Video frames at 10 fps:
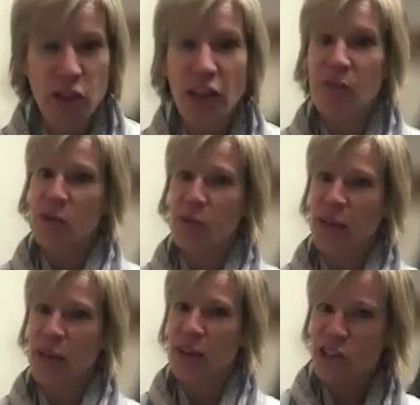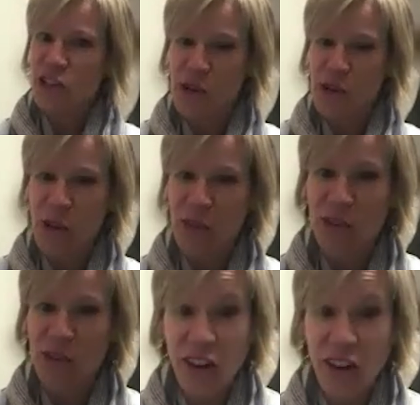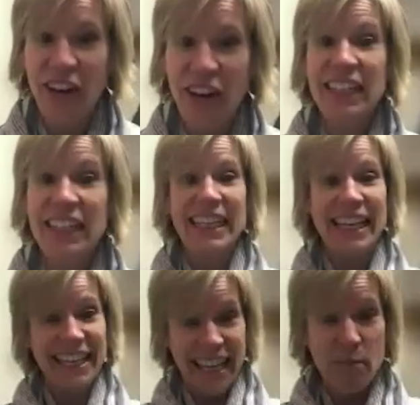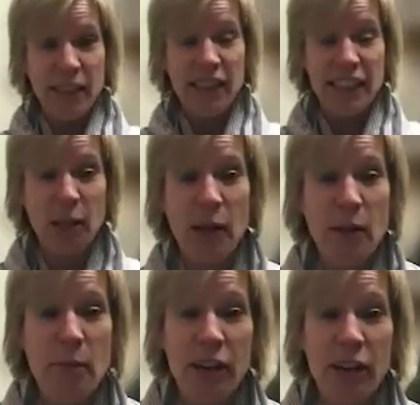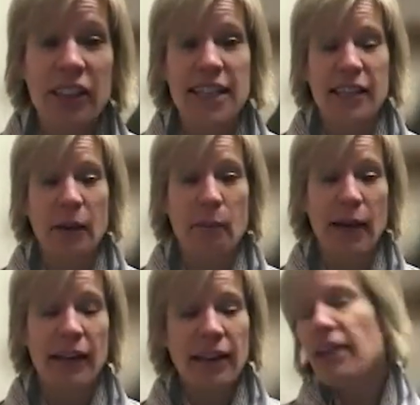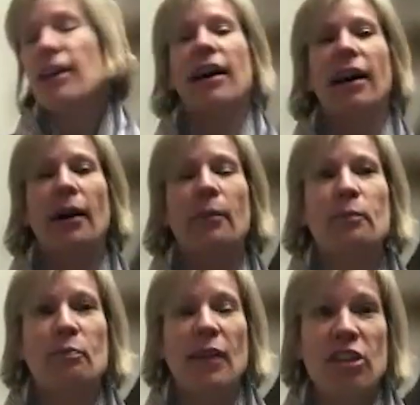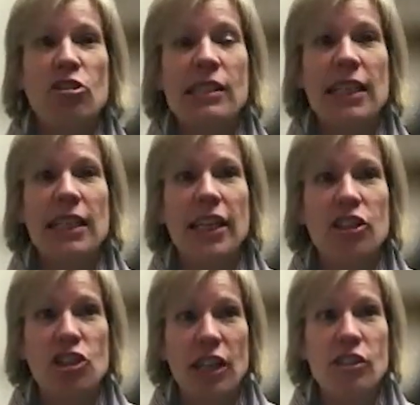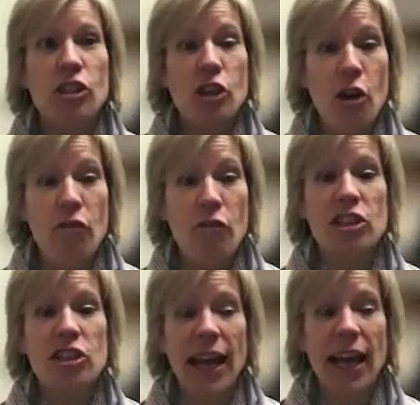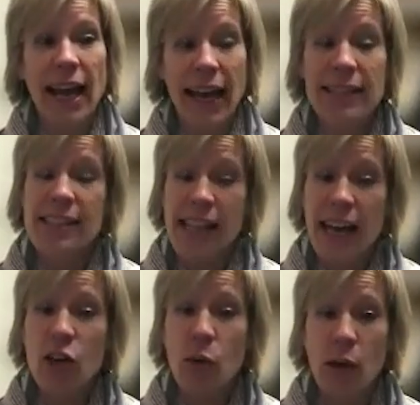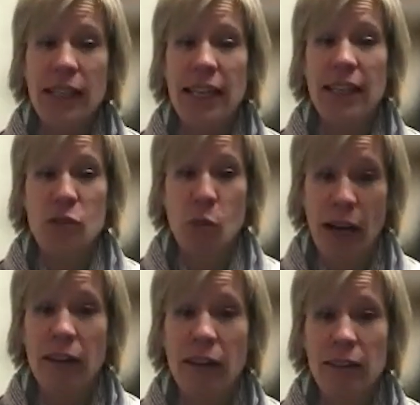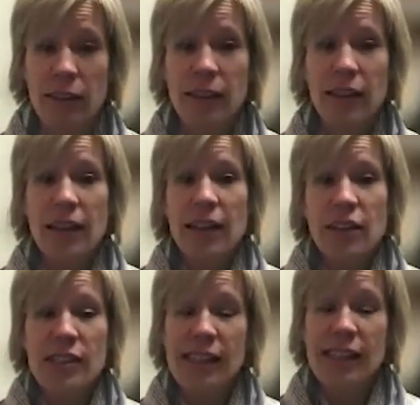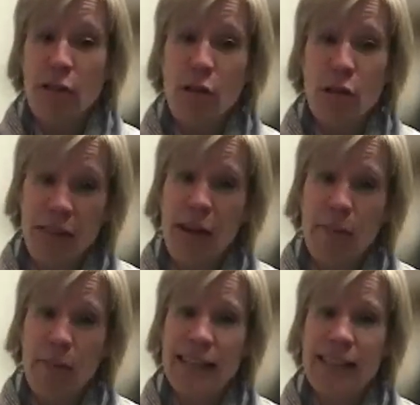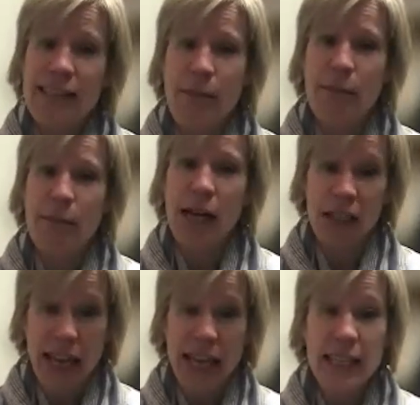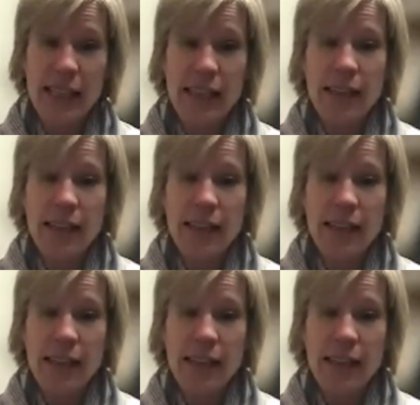And when we aren't sure what those are, it can be a little bit paralyzing. But interestingly, Shostakovich has that quality as well. So it's another thing that makes them alike.